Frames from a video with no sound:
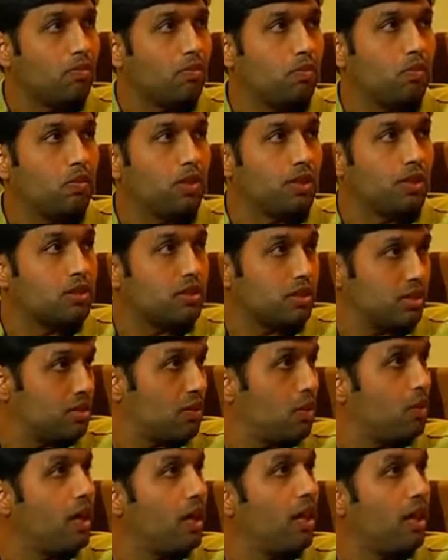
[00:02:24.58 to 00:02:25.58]
it's
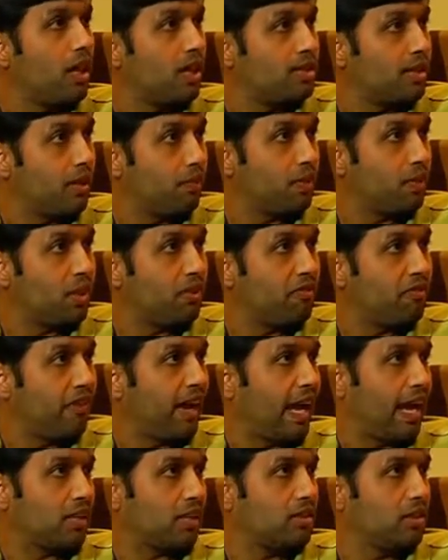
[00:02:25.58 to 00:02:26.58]
a well accepted
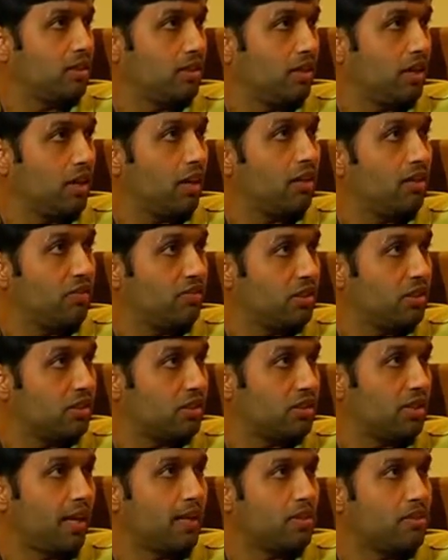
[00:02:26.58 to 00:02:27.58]
fact that there are different
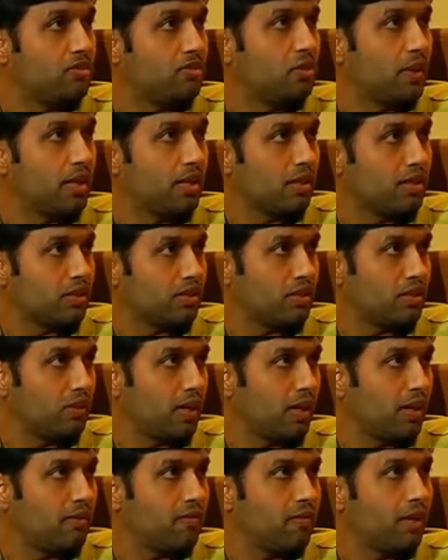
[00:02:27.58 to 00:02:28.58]
styles of doing
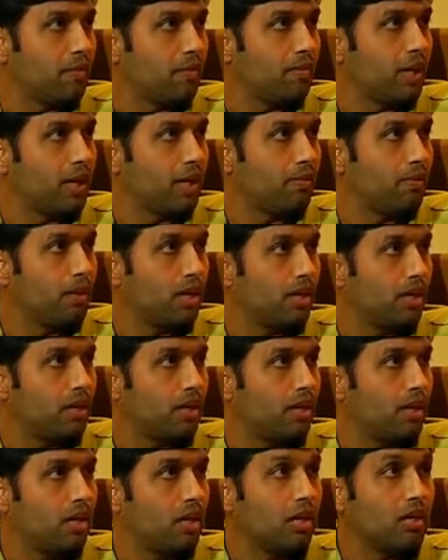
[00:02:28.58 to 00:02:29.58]
test-driven development, but
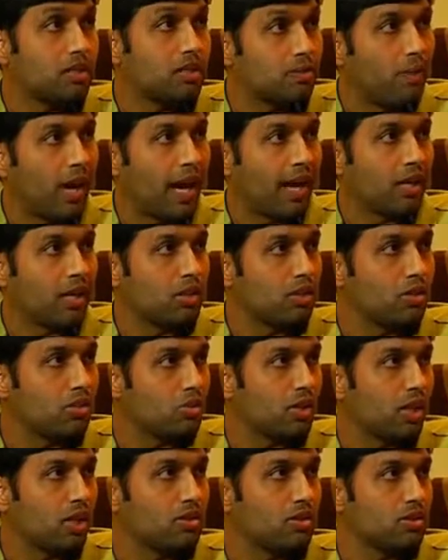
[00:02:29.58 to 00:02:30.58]
at least back in
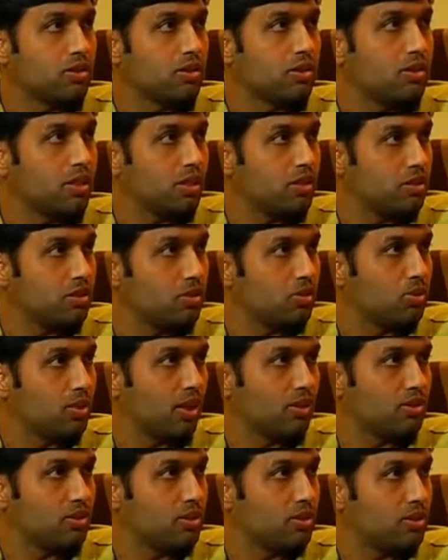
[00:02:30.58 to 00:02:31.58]
2006,
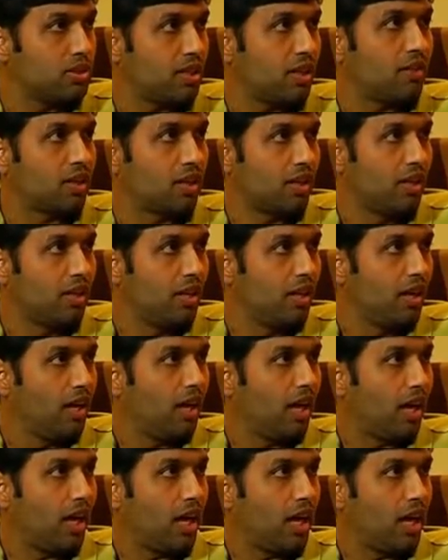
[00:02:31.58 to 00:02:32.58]
2007,
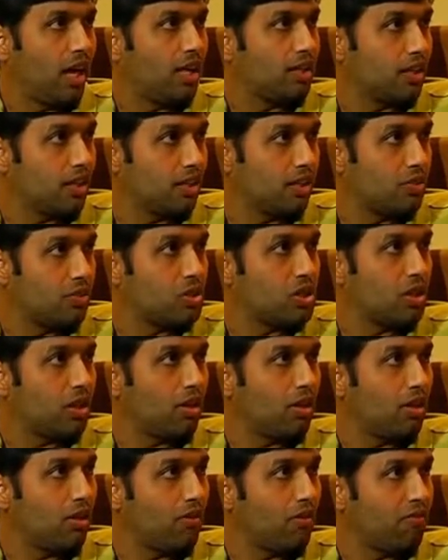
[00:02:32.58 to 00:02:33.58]
I think there was a
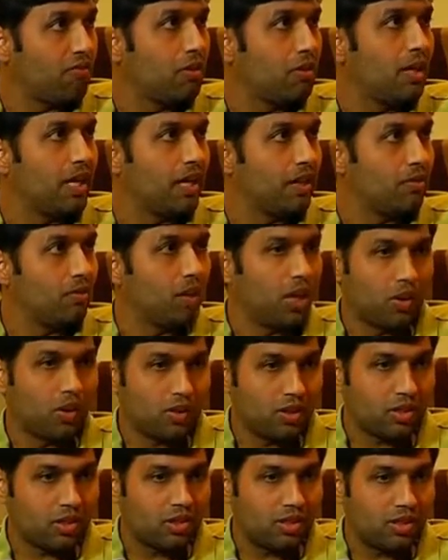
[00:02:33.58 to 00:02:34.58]
lot of debate
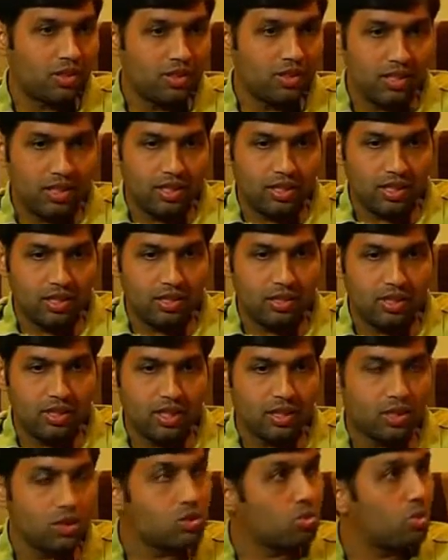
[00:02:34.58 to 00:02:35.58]
about
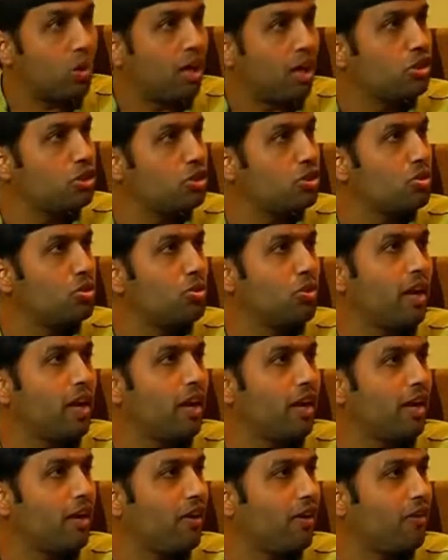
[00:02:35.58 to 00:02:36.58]
there is one true
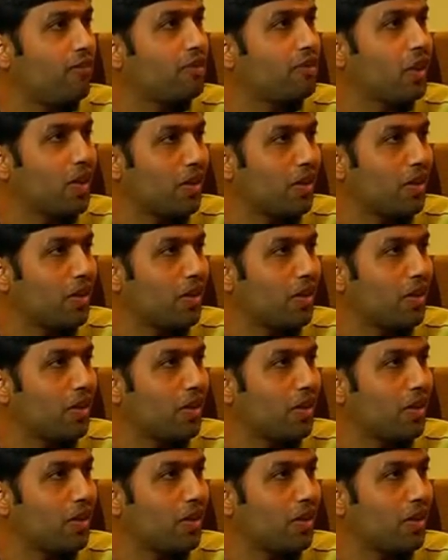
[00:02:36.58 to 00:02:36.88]
way of doing